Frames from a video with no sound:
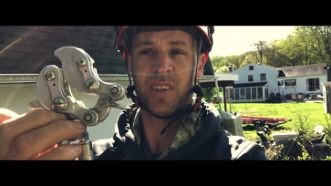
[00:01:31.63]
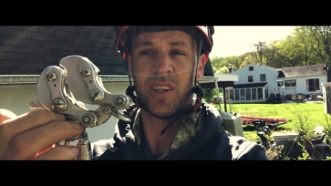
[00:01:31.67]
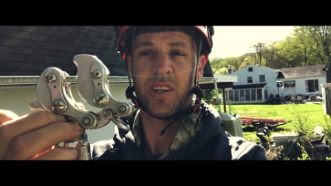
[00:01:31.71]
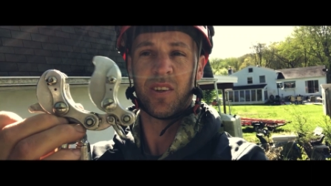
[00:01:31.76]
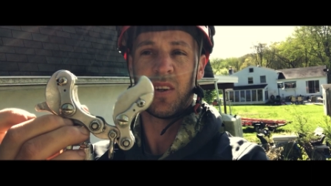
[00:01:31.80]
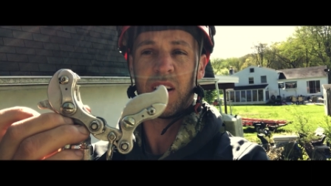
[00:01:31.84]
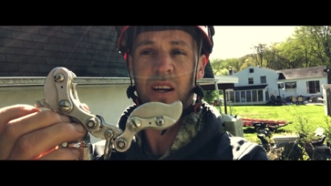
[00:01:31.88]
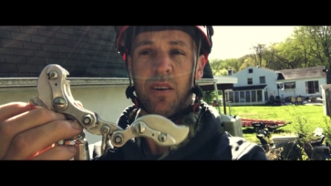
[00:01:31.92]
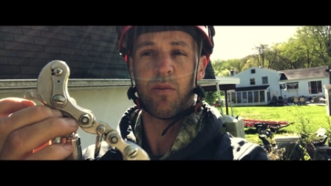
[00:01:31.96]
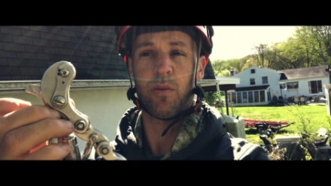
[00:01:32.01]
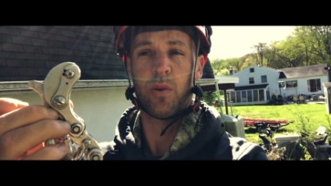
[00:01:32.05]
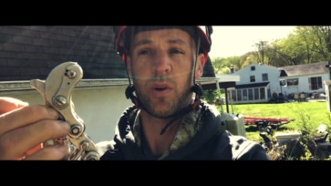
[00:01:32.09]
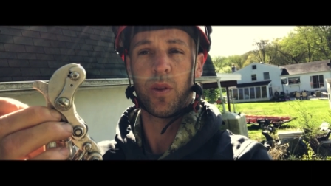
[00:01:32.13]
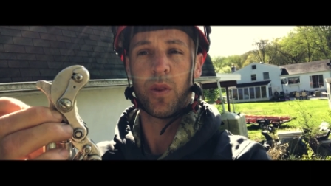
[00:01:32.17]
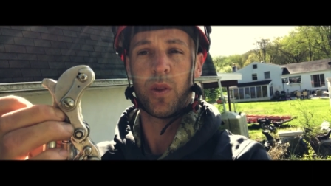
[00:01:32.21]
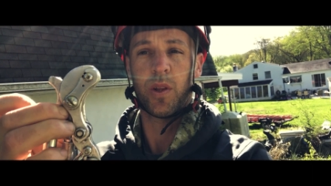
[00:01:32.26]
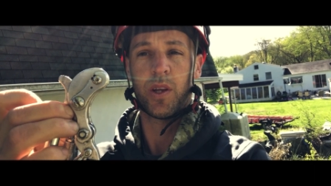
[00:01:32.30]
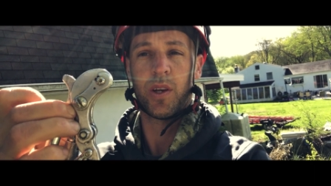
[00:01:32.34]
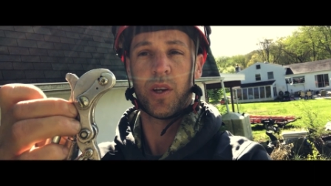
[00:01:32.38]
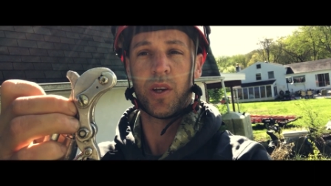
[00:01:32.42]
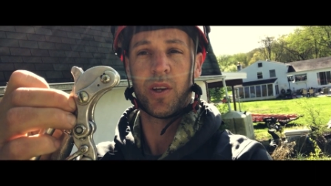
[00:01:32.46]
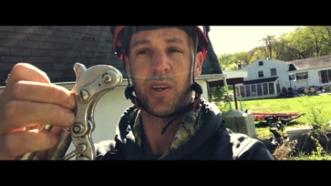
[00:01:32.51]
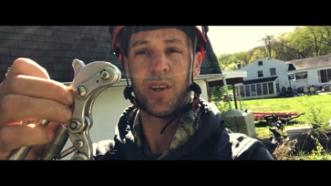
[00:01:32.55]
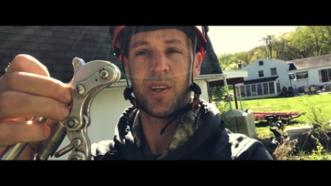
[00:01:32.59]
I don't have one of
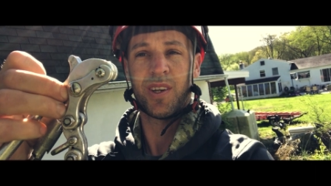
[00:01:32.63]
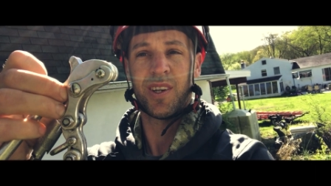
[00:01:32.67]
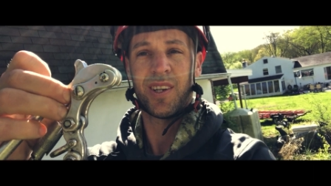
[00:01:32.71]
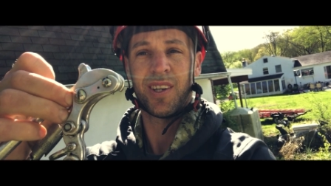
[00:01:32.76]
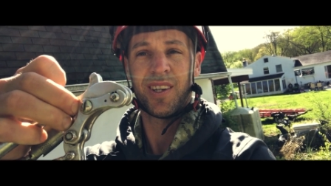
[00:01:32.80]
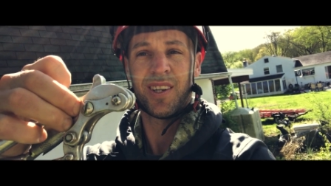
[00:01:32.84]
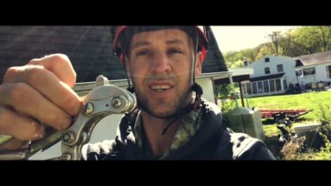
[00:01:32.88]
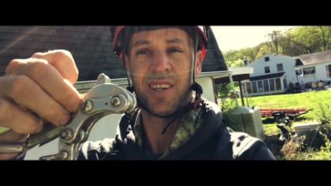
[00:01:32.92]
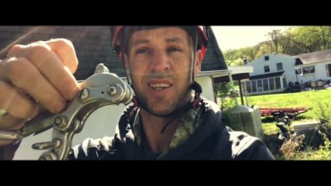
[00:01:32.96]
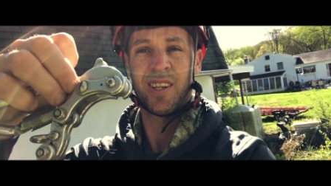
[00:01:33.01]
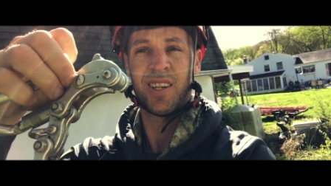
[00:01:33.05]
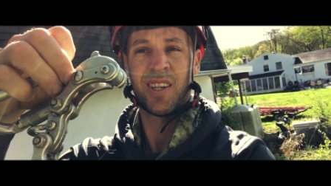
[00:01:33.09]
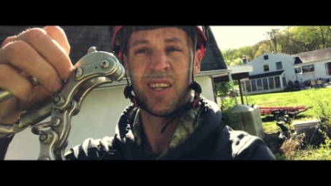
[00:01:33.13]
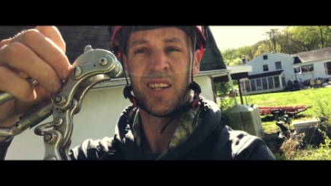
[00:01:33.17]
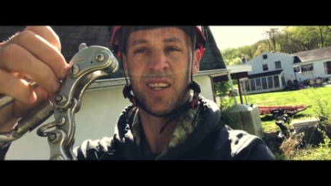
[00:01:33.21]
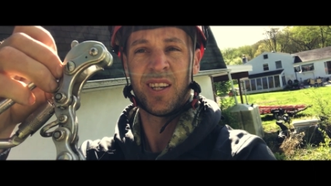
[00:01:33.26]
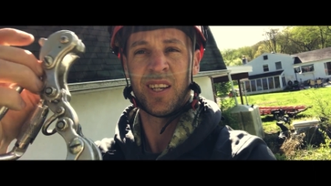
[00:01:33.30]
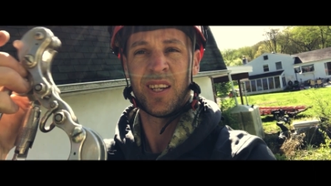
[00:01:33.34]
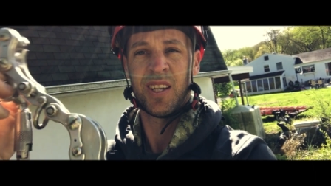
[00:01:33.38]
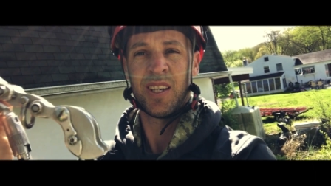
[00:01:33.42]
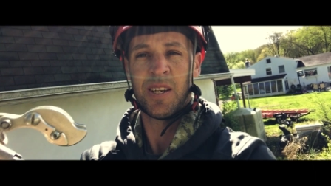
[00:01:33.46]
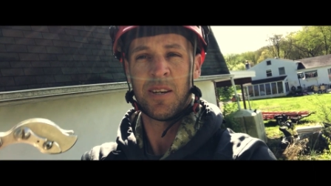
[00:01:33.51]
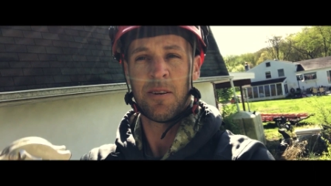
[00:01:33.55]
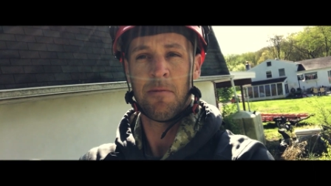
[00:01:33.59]
the
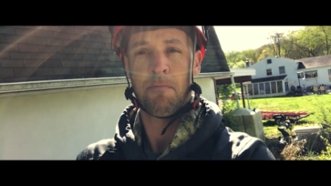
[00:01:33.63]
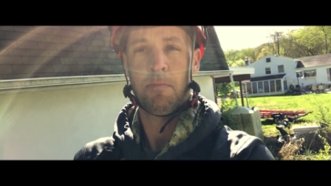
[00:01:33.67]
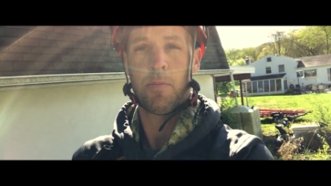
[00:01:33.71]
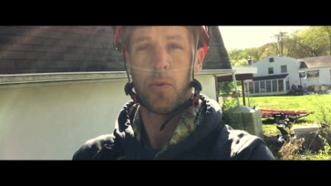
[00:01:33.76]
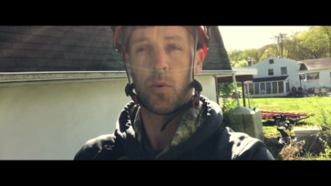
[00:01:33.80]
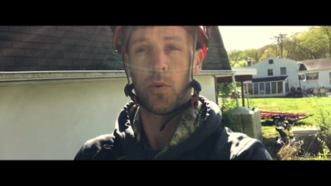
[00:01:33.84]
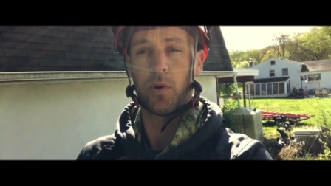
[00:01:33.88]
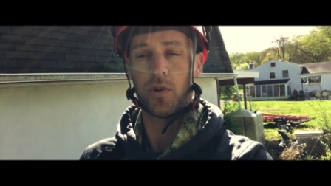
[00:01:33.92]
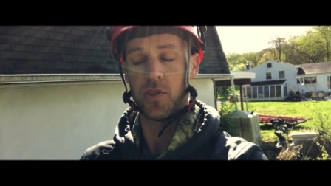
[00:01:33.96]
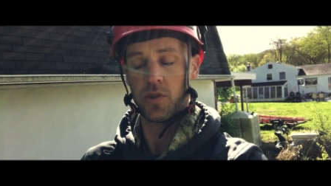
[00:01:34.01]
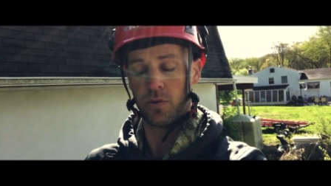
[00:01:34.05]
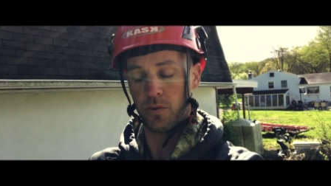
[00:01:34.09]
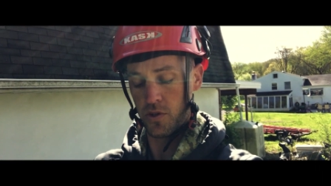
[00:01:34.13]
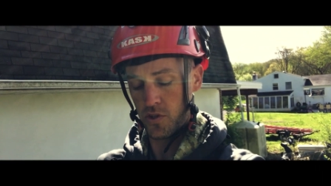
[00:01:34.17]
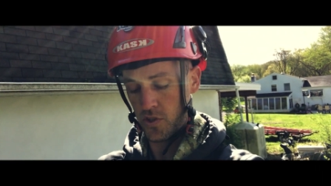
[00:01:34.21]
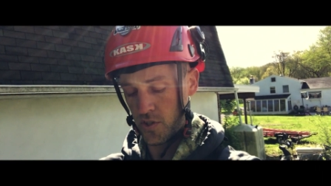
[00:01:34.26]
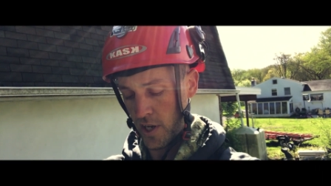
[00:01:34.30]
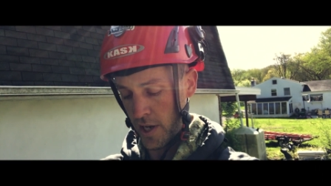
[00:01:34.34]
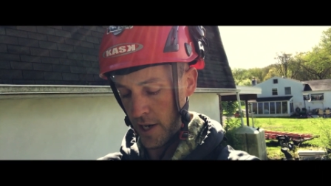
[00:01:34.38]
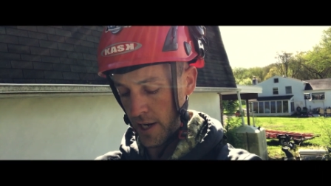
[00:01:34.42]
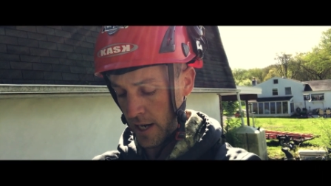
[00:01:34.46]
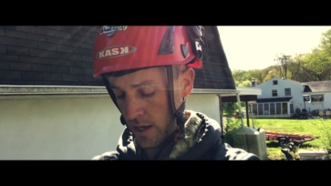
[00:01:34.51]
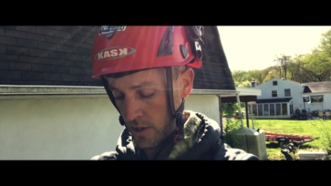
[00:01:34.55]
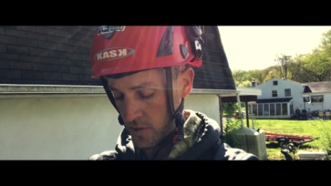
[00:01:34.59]
ones that were
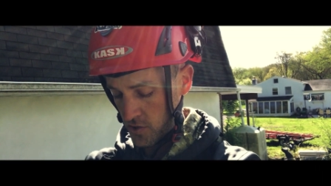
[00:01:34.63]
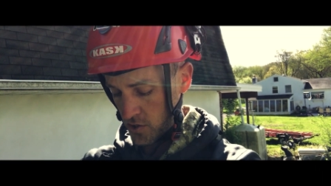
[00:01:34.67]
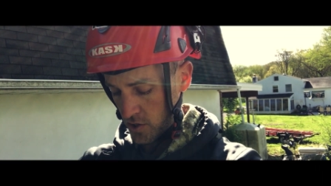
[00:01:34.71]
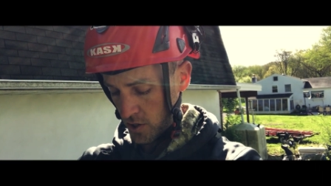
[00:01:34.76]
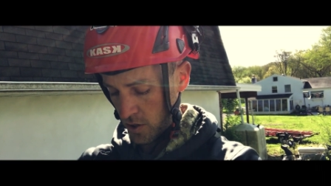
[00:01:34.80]
sent out.